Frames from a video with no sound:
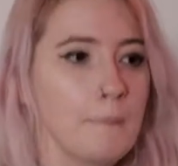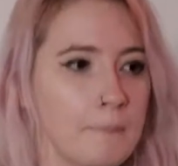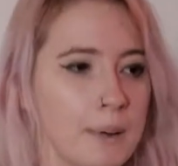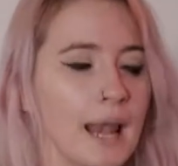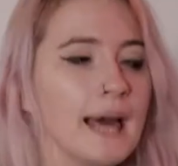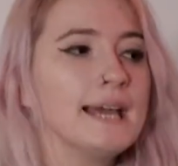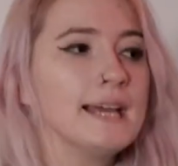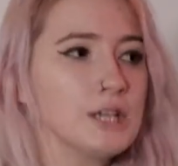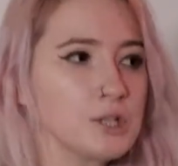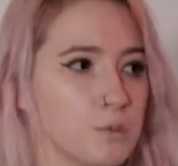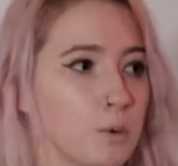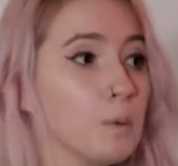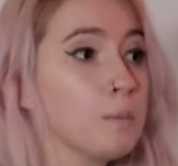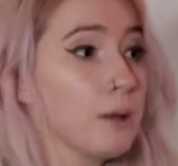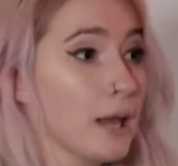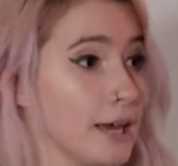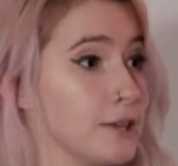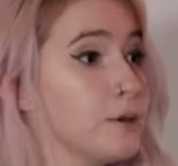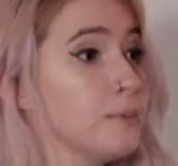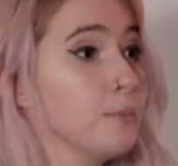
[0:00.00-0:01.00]
Players will
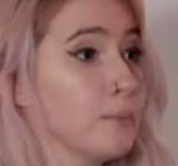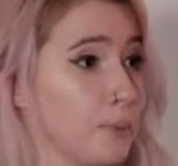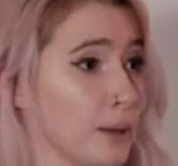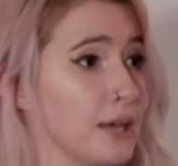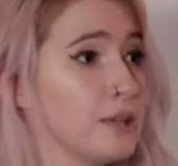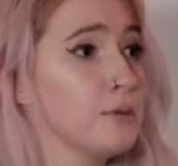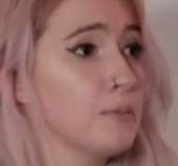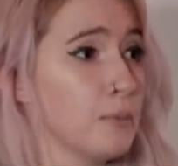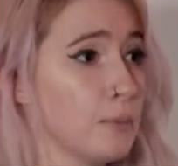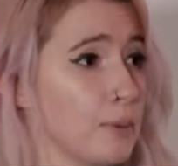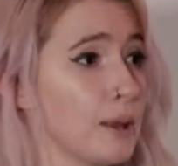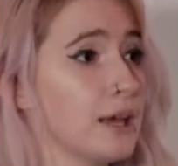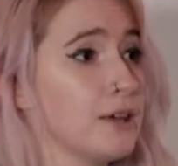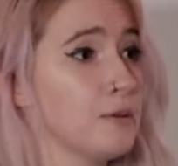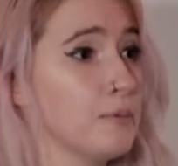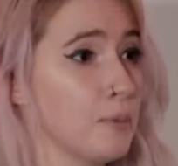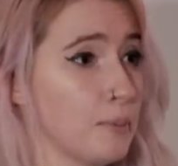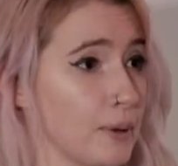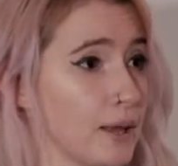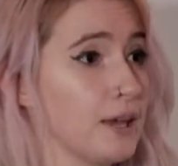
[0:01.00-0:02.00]
play them and play them and play
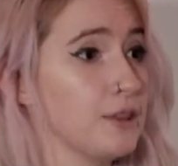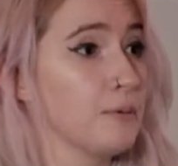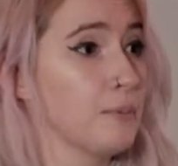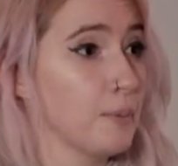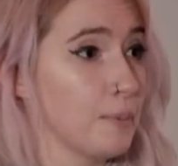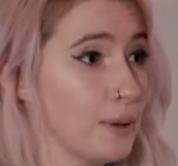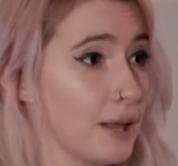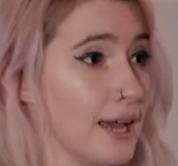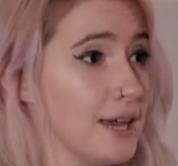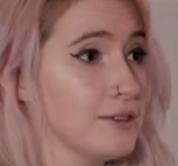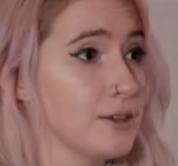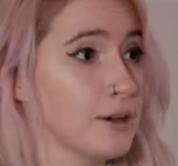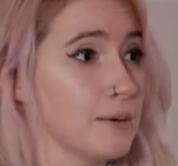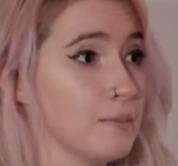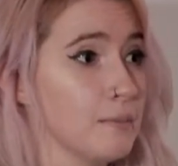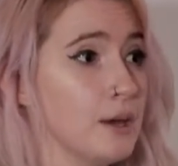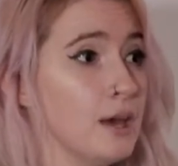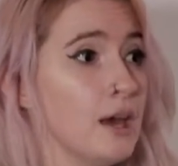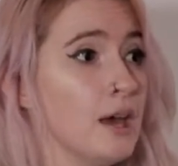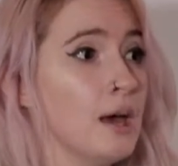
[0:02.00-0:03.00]
them and play them and play
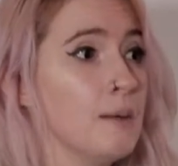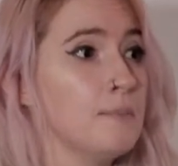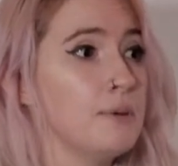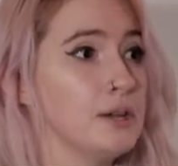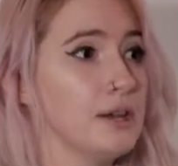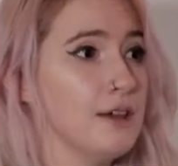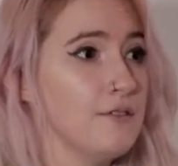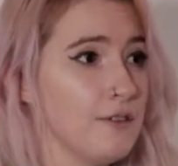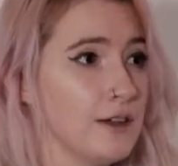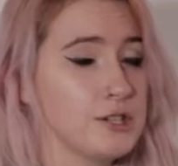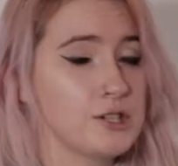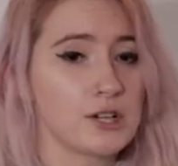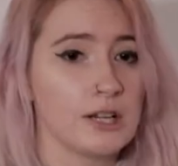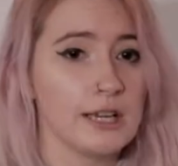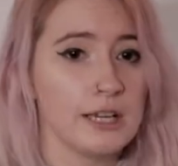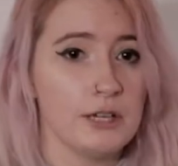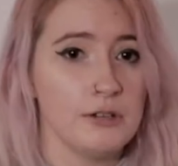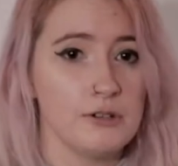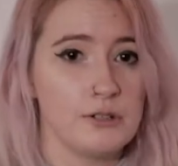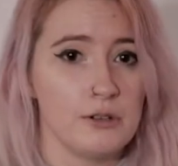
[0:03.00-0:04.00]
them, but
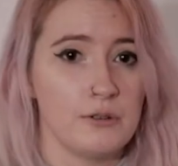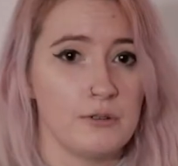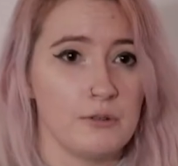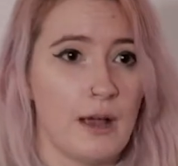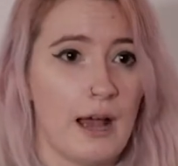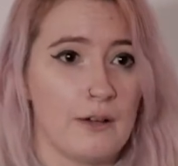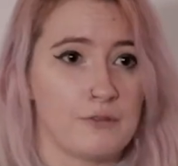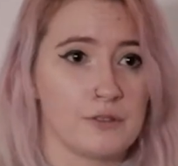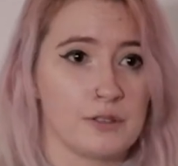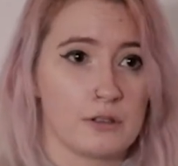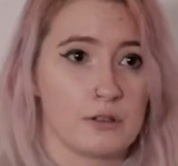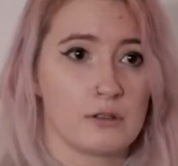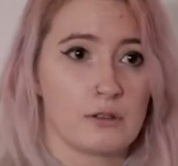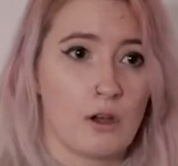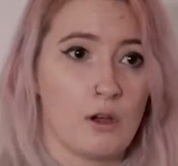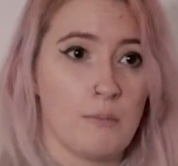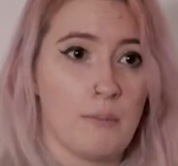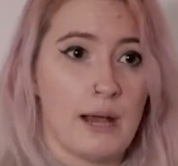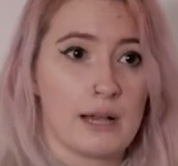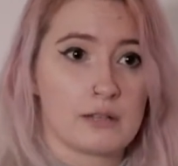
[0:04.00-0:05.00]
eventually you do have to
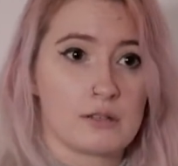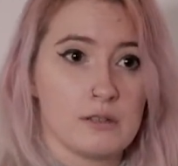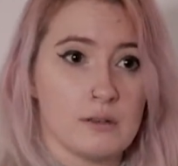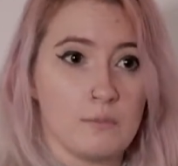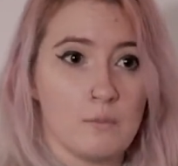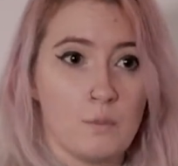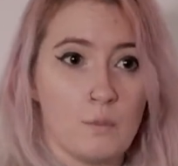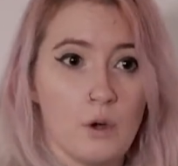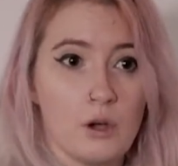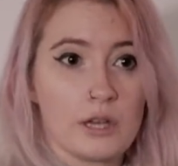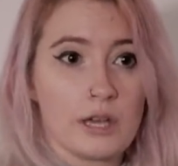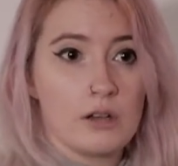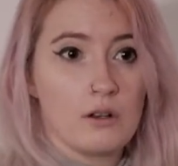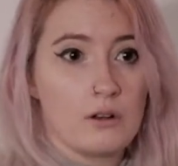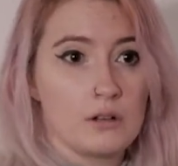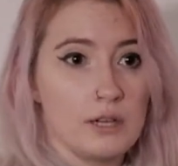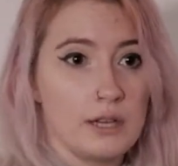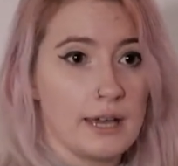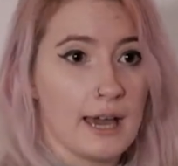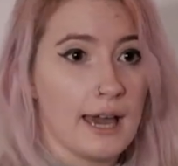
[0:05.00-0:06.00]
go back to working
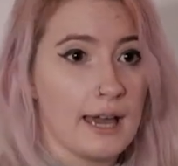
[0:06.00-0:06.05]
on your